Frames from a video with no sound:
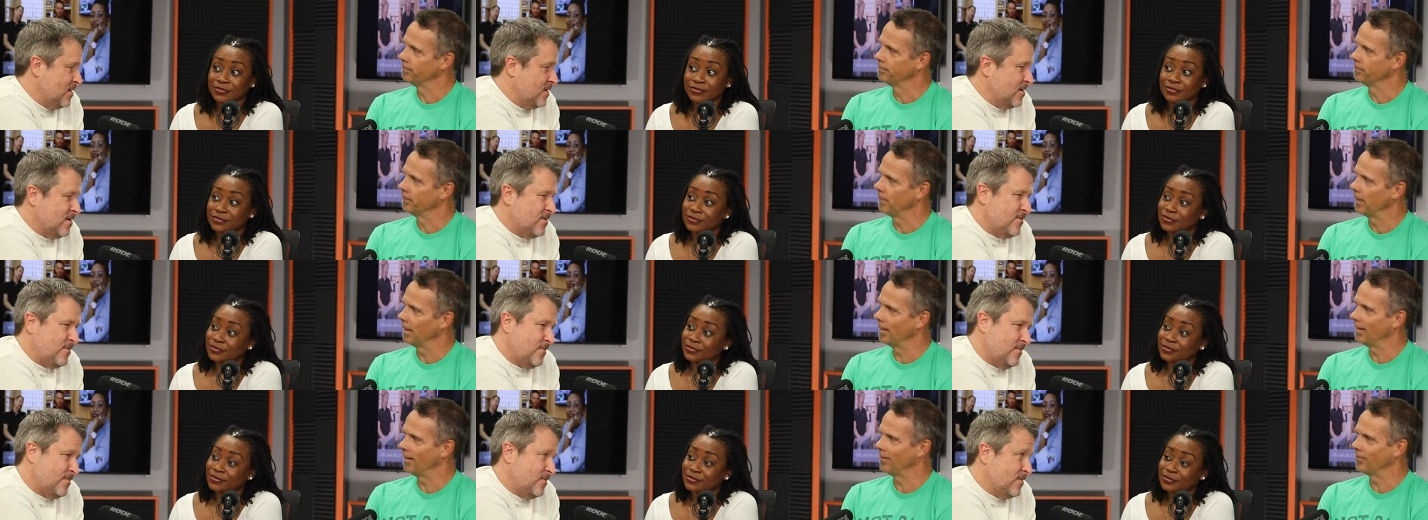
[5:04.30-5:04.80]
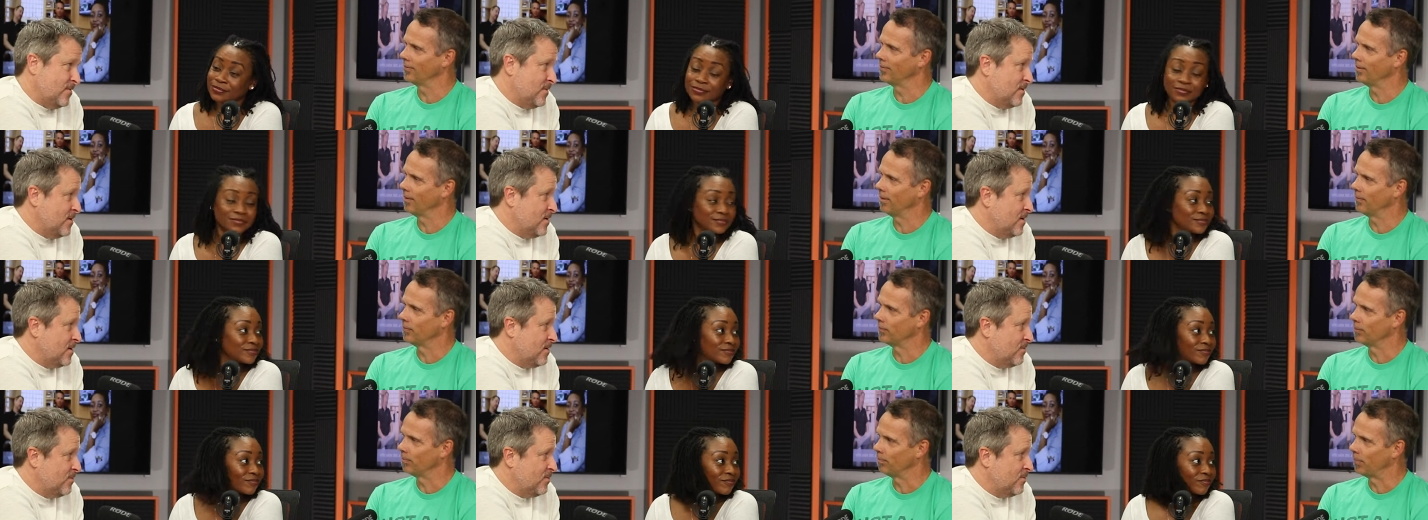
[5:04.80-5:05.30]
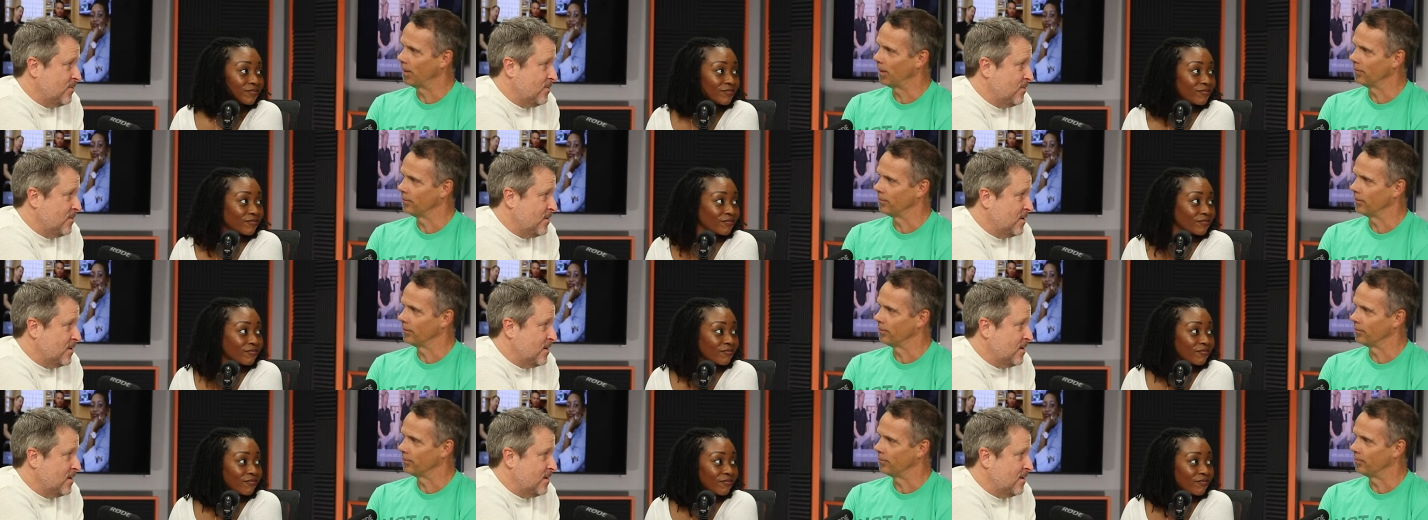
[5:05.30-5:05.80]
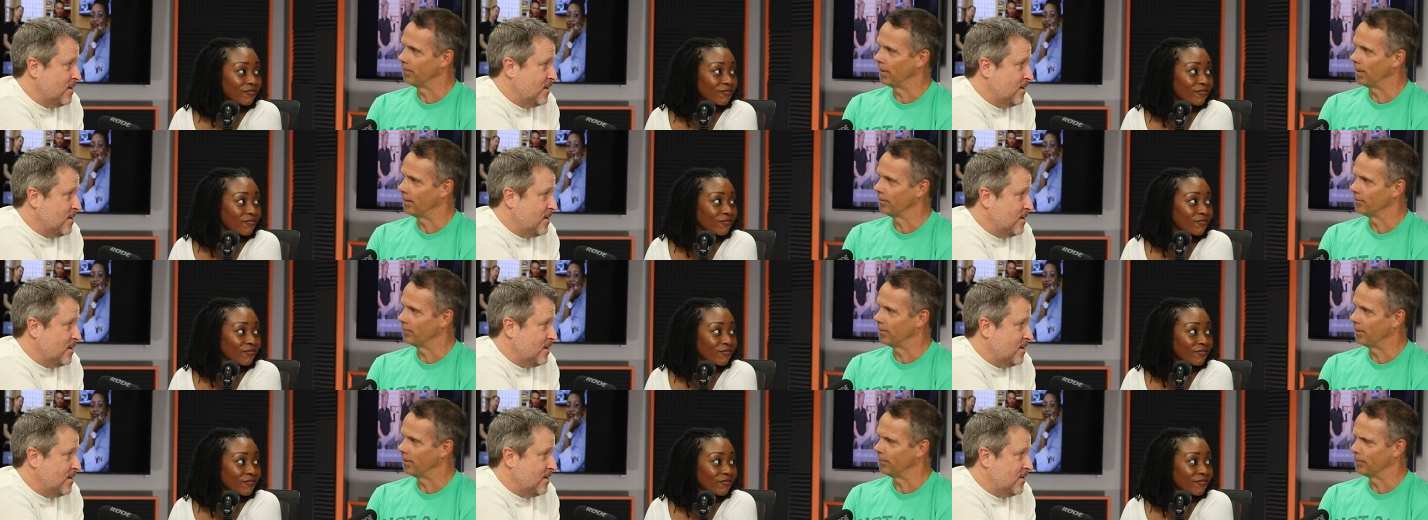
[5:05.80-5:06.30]
Speaker 1: enough. And I still have some pesos from
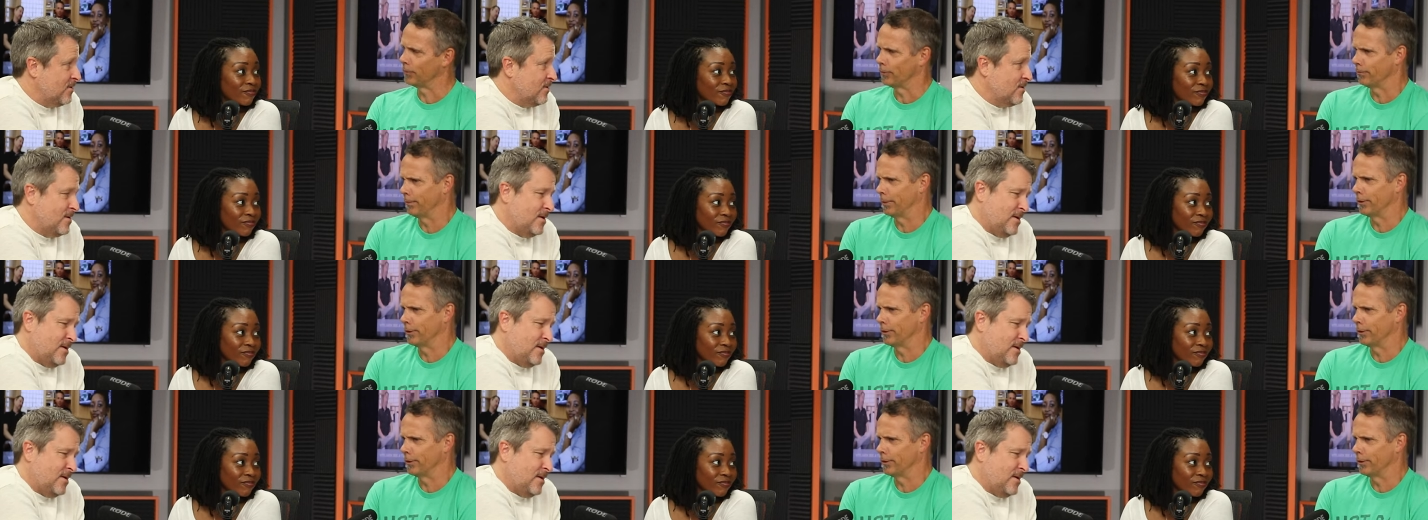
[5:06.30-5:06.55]
last time, so I